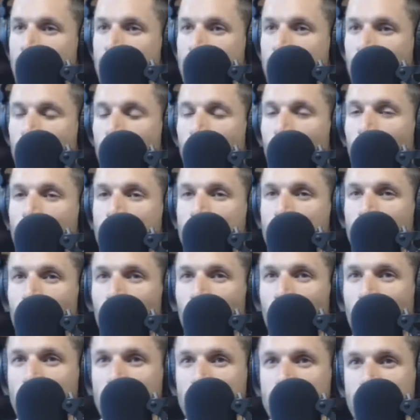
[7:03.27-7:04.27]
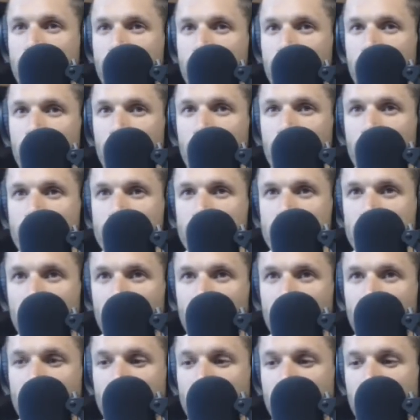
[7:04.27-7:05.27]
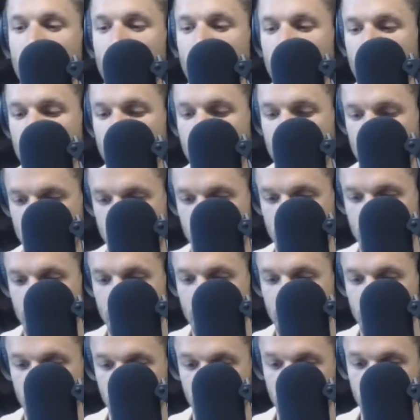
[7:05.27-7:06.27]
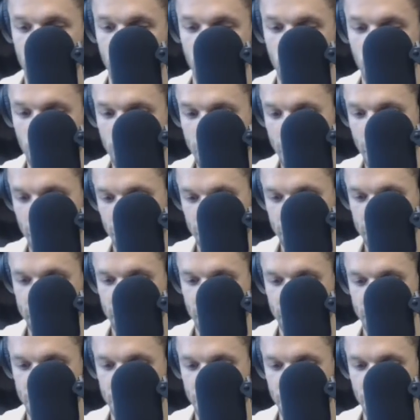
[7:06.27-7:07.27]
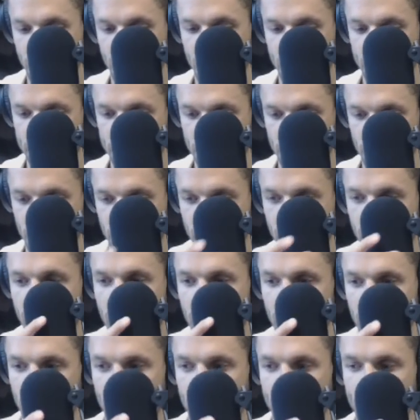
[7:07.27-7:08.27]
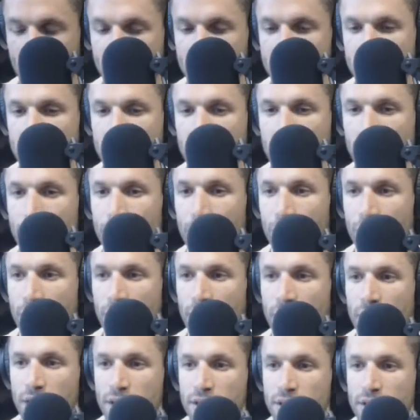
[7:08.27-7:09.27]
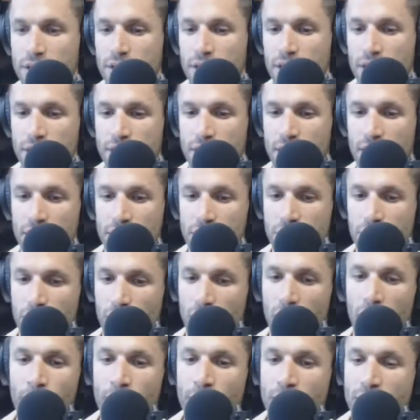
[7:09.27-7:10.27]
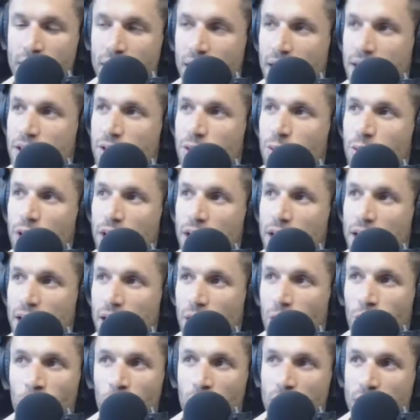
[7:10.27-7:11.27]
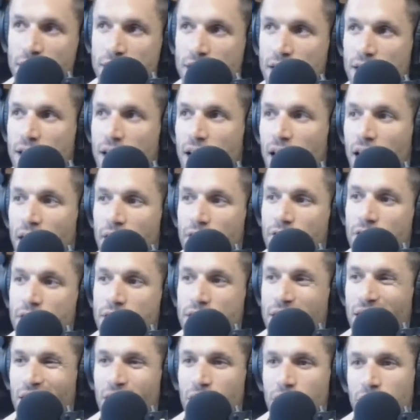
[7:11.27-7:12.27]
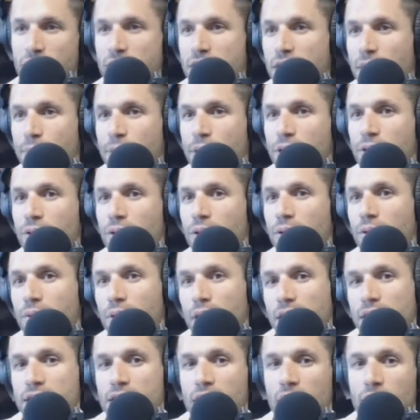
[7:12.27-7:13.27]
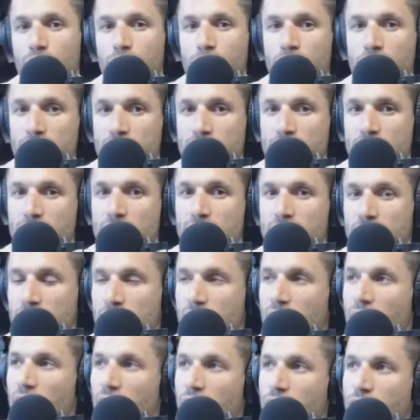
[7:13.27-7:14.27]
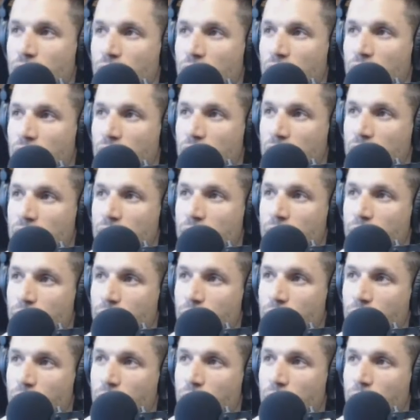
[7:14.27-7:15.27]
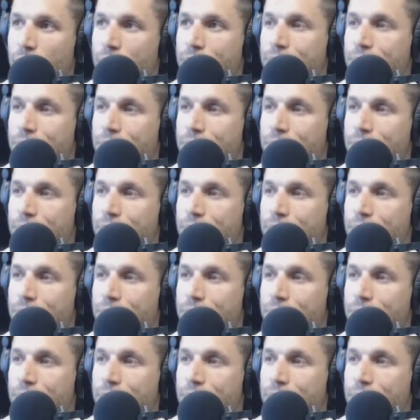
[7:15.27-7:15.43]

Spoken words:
So walk us through some of the, the workouts that you guys are basically putting these kids through. How many days a week, and what does it kind of entail? A typical, let's say, preseason kind of training program.